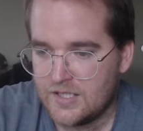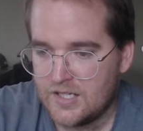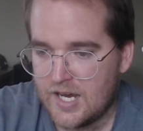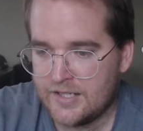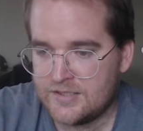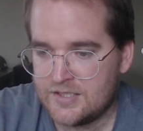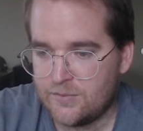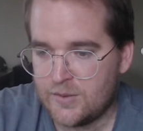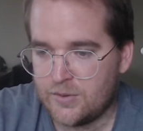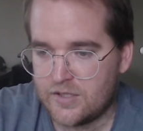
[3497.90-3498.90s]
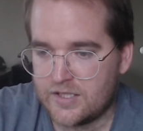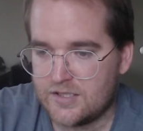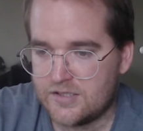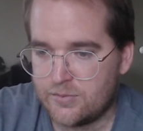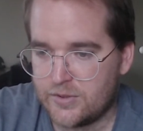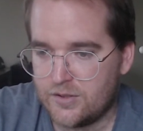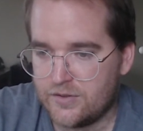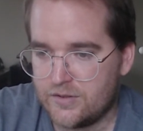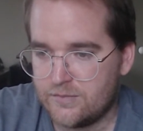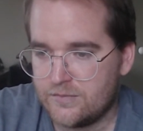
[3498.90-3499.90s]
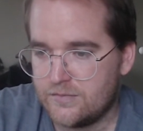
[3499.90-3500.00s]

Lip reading: I could see people liking Dippre over him.